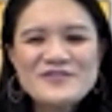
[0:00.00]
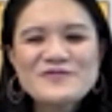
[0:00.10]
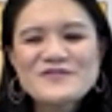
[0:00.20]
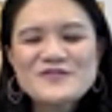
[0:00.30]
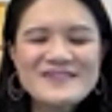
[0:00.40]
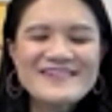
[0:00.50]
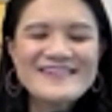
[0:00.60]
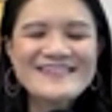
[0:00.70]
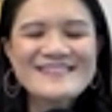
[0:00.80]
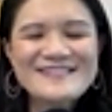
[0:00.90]
And with two young
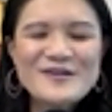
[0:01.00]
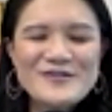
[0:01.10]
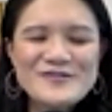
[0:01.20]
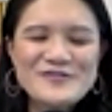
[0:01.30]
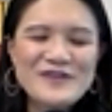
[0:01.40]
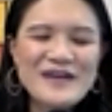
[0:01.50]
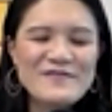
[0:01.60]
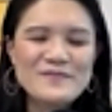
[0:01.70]
kids, it's harder to travel.